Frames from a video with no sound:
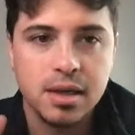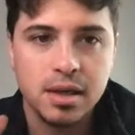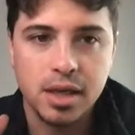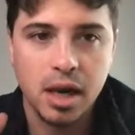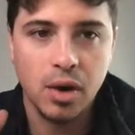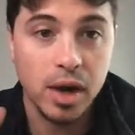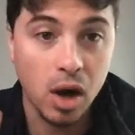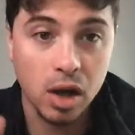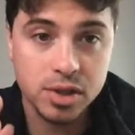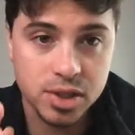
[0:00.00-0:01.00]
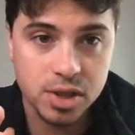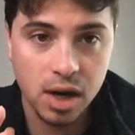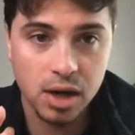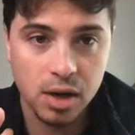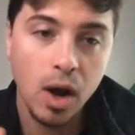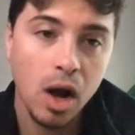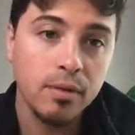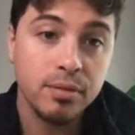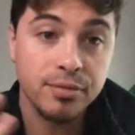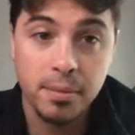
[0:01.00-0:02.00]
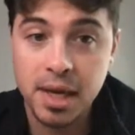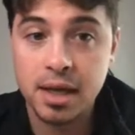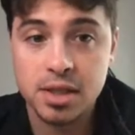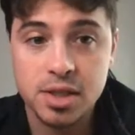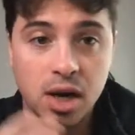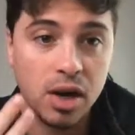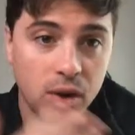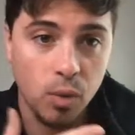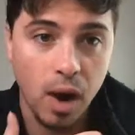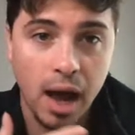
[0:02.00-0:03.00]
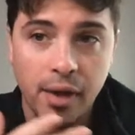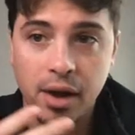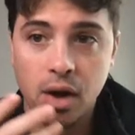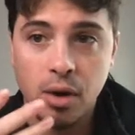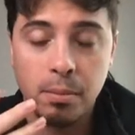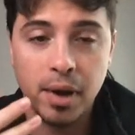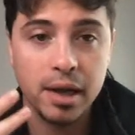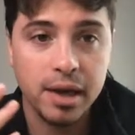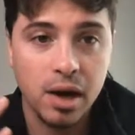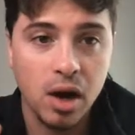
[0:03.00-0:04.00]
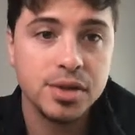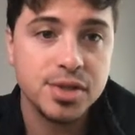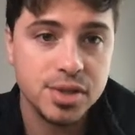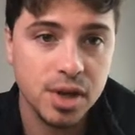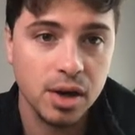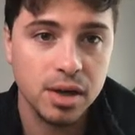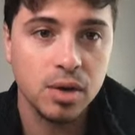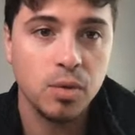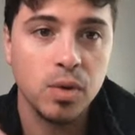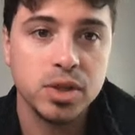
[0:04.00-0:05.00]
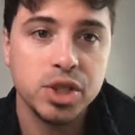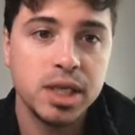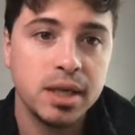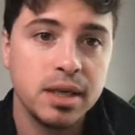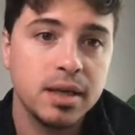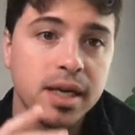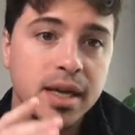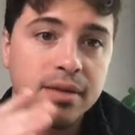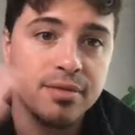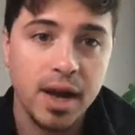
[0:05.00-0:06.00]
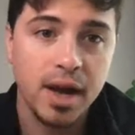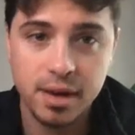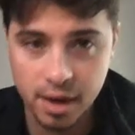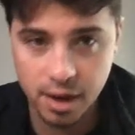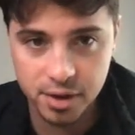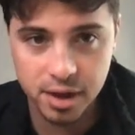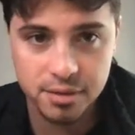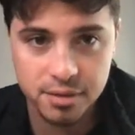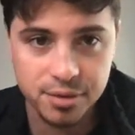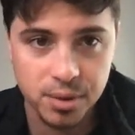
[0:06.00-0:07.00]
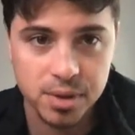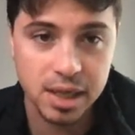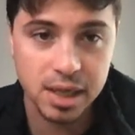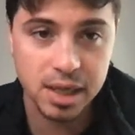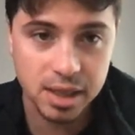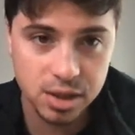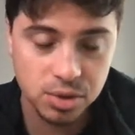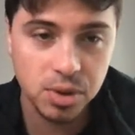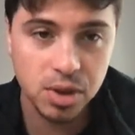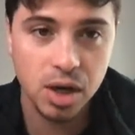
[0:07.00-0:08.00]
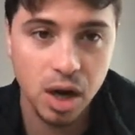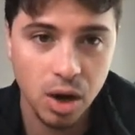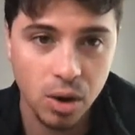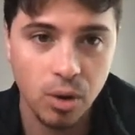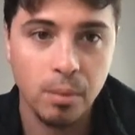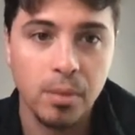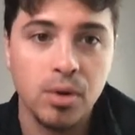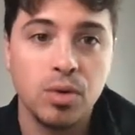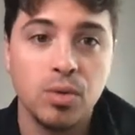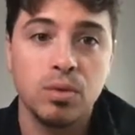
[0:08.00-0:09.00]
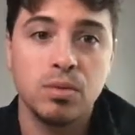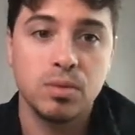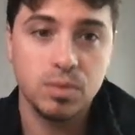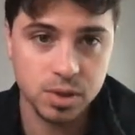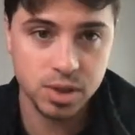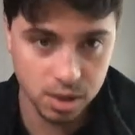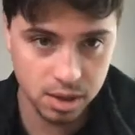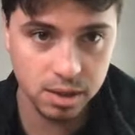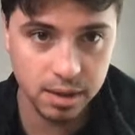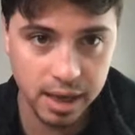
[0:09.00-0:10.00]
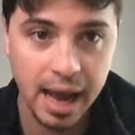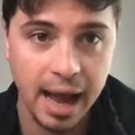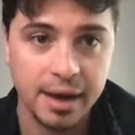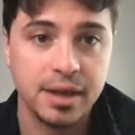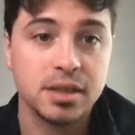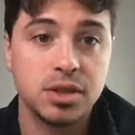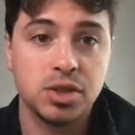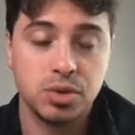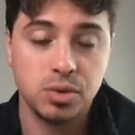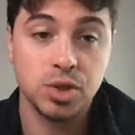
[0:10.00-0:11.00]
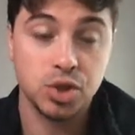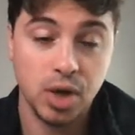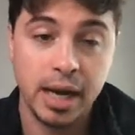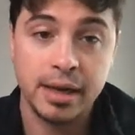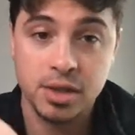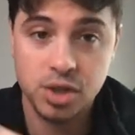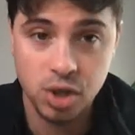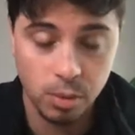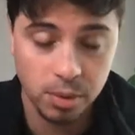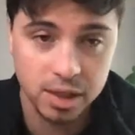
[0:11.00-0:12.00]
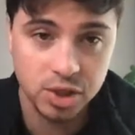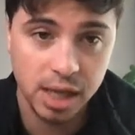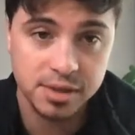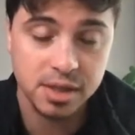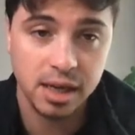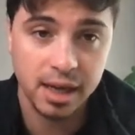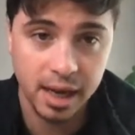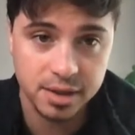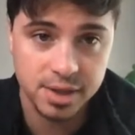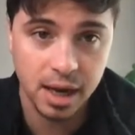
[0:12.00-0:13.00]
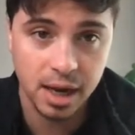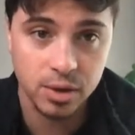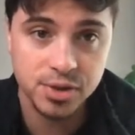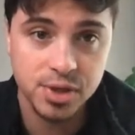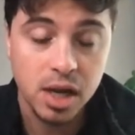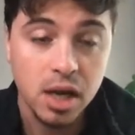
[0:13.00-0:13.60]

you know, it all started, well, for me, it started a while ago, but it all started when she invited another influencer into her home who was an addict who was trying to get sober at Jessica Kent's house.